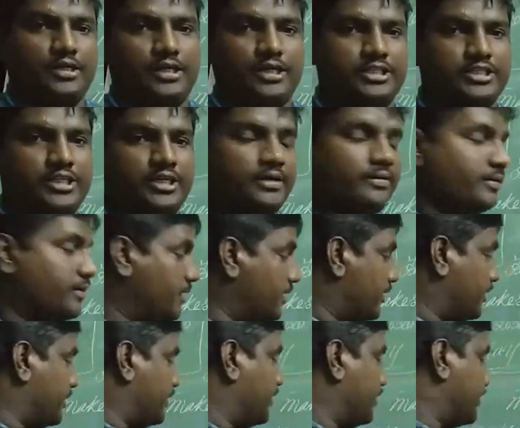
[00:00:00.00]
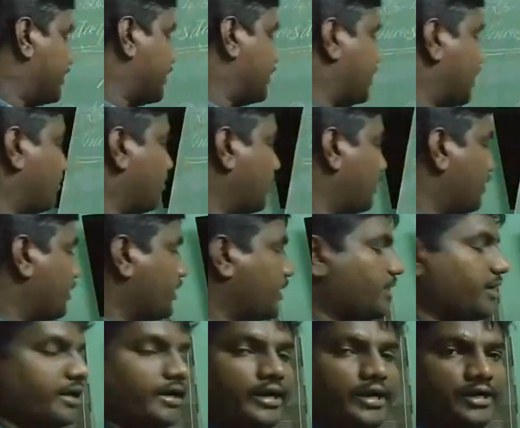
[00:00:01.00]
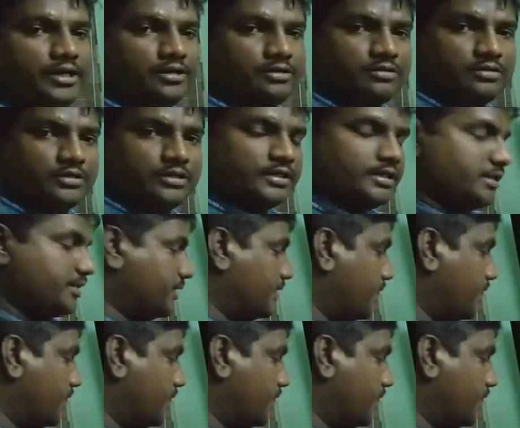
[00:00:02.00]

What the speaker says: Understand? This is about interrogative